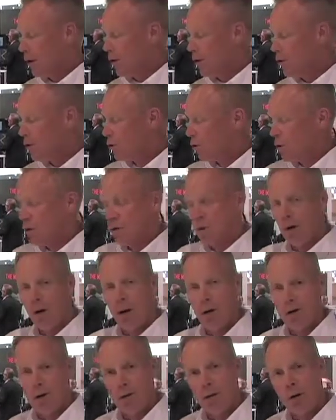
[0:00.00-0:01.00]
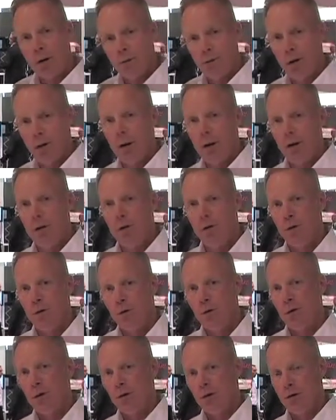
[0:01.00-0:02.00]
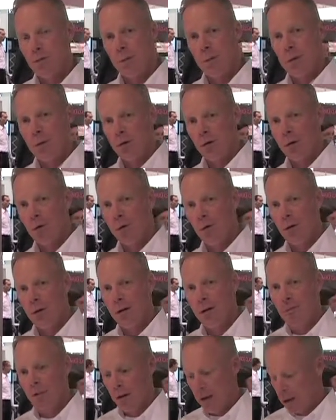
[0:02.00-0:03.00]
The tools are also configured for through the spindle coolant